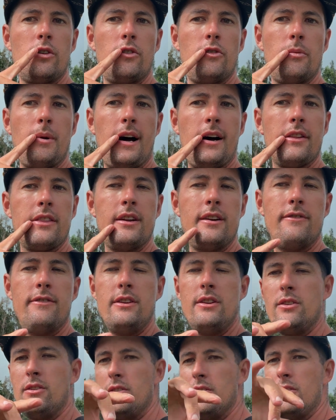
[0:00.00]
of your mouth. And if you
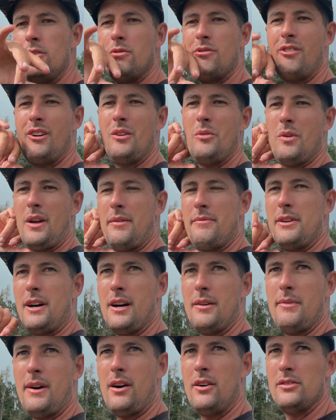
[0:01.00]
don't know really what I'm
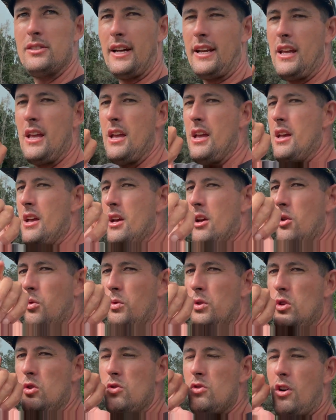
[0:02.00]
talking about, it's like when
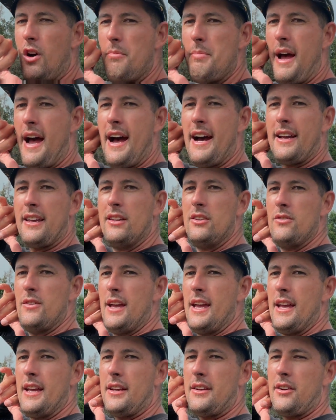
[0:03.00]
you draw back and you
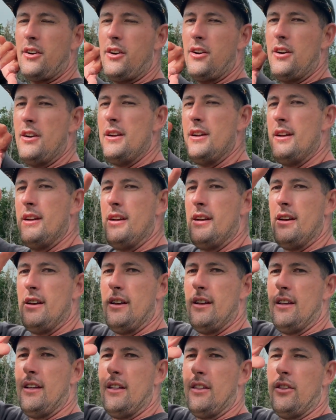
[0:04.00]
anchor,
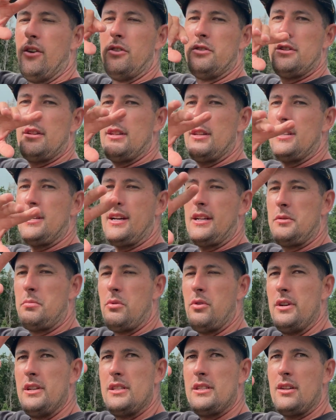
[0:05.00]
those are the touch
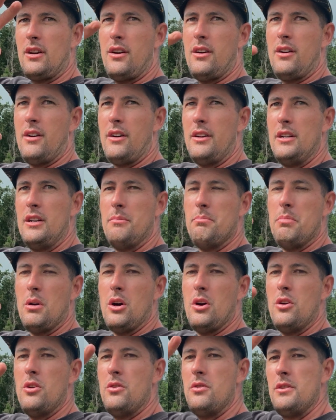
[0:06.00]
points on your
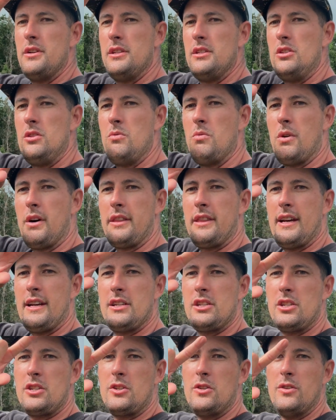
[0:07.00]
bow. Is you want that
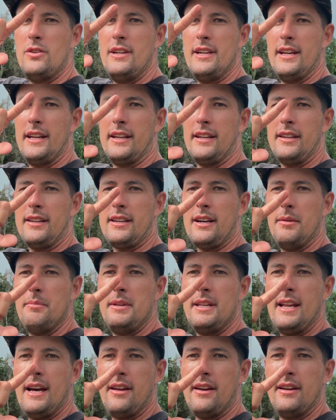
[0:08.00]
string coming
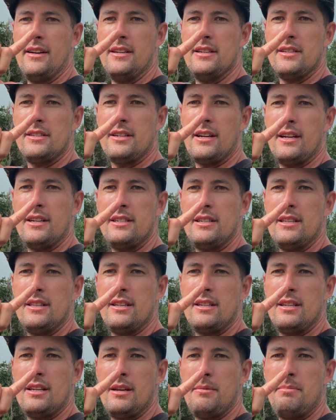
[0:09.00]
down and just touching the
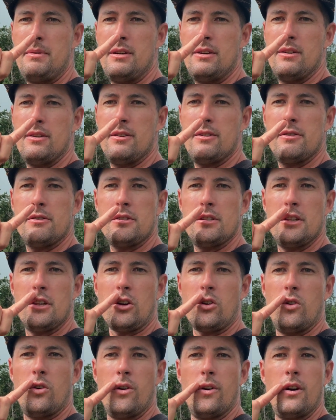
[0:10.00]
tip of your nose and the
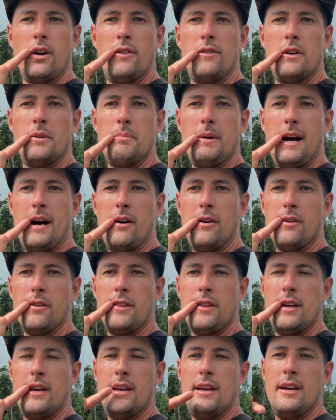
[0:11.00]
corner of your mouth,
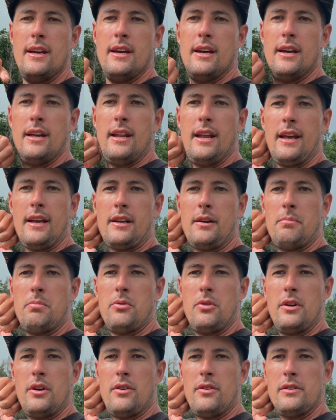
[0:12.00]
and anchor
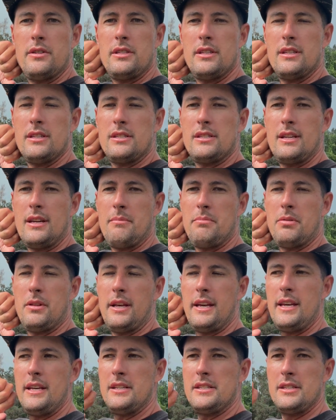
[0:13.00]
point always in the same
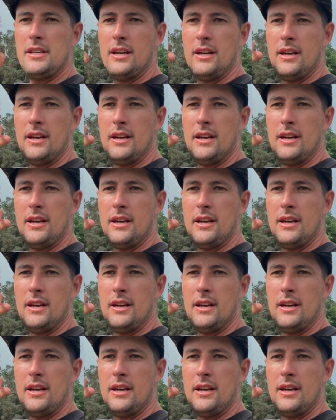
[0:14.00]
place.